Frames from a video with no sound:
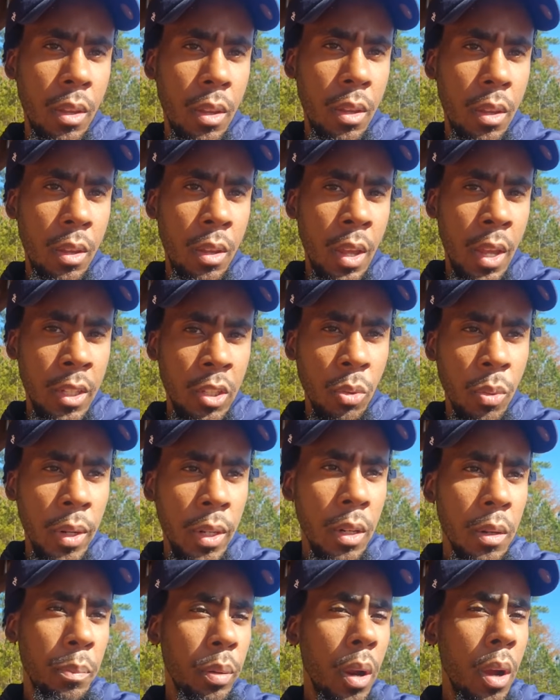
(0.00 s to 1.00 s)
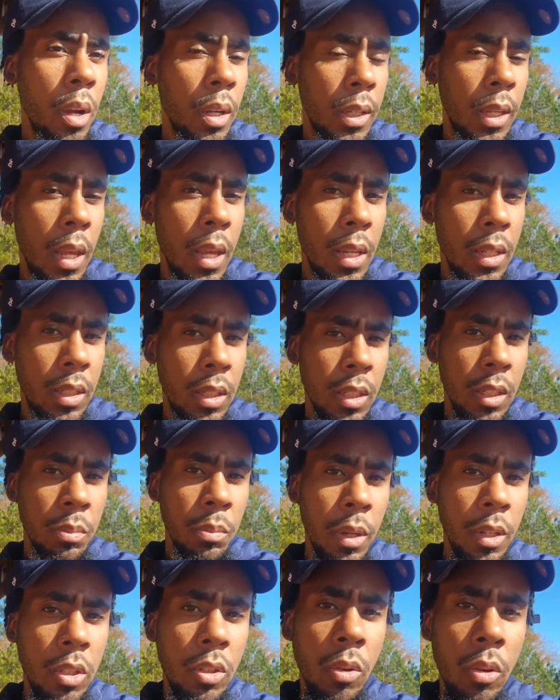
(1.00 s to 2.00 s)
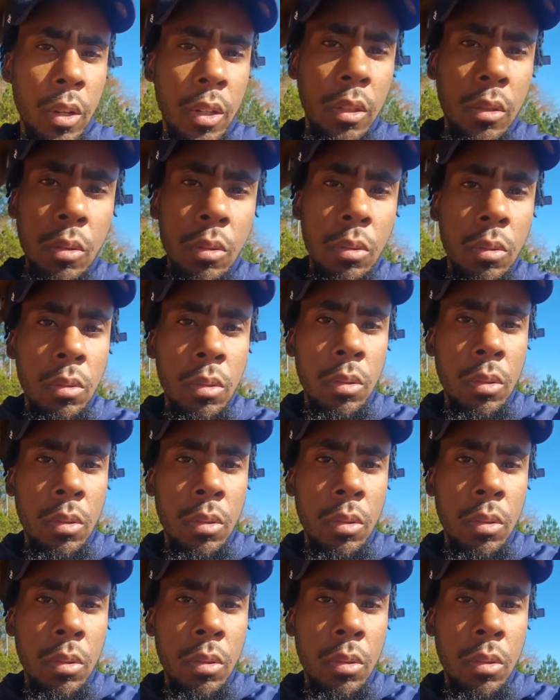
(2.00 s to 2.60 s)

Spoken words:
As you enter the broadcast, just make sure you